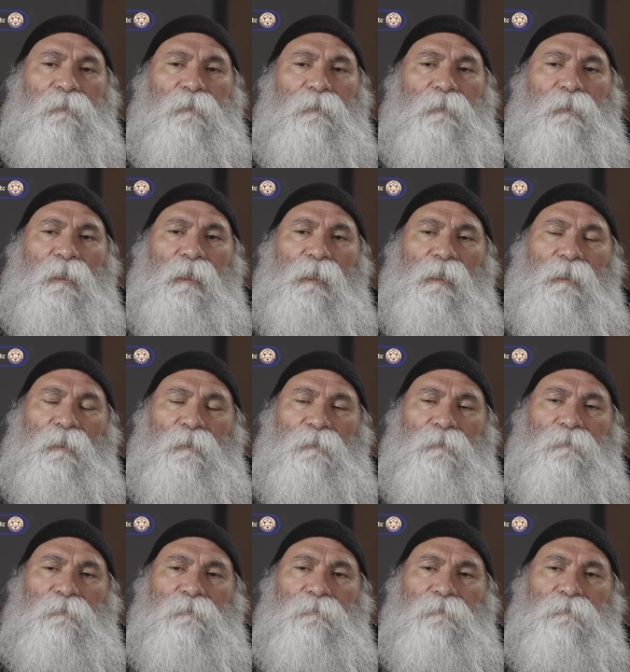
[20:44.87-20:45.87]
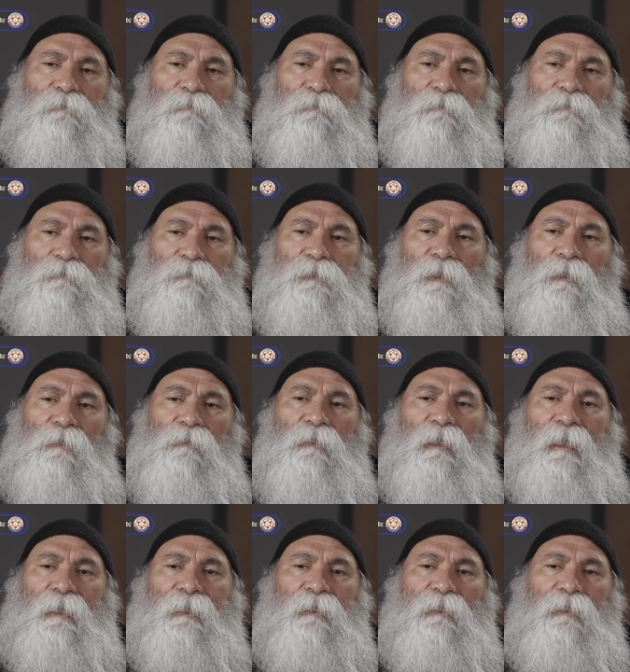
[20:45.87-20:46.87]
They don't
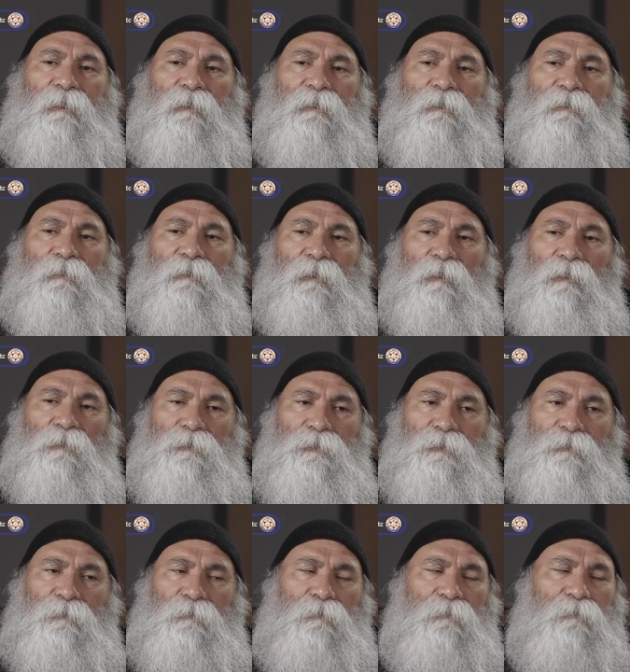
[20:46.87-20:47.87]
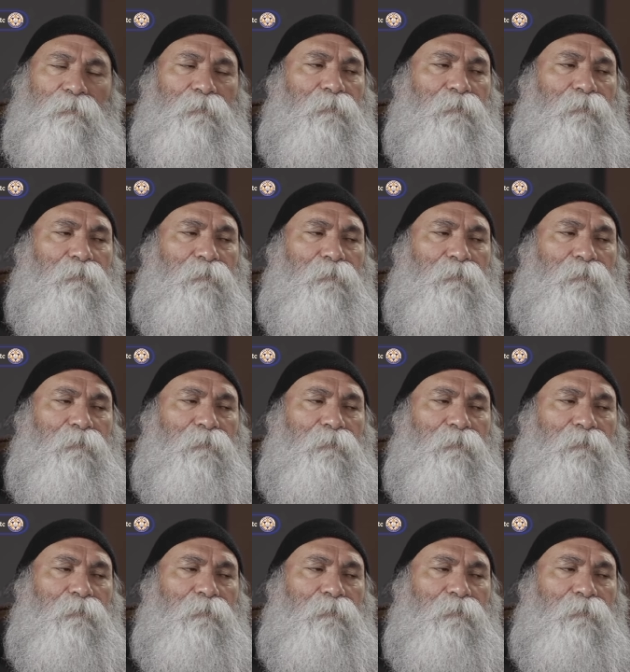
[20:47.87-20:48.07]
like illusion.